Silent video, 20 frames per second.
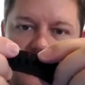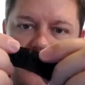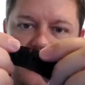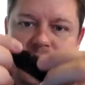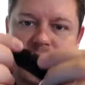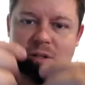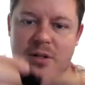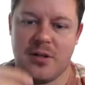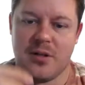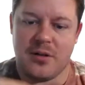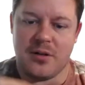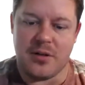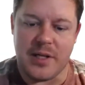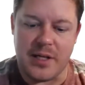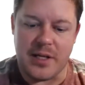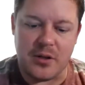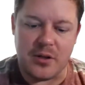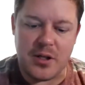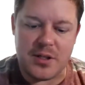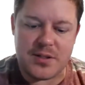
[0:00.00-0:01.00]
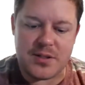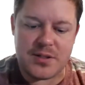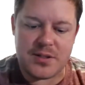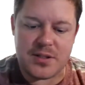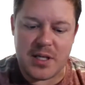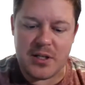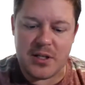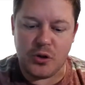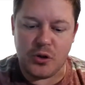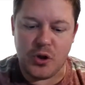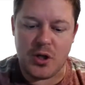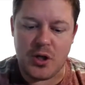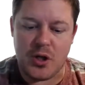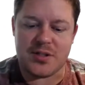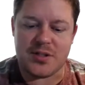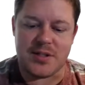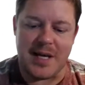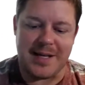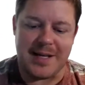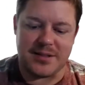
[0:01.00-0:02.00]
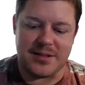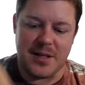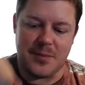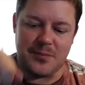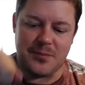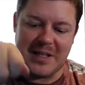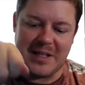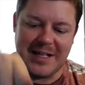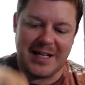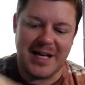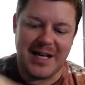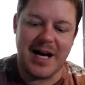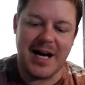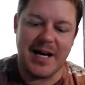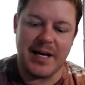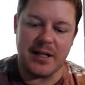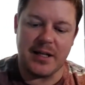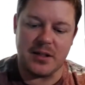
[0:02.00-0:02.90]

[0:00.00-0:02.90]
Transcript: So, and it looks like something cut it,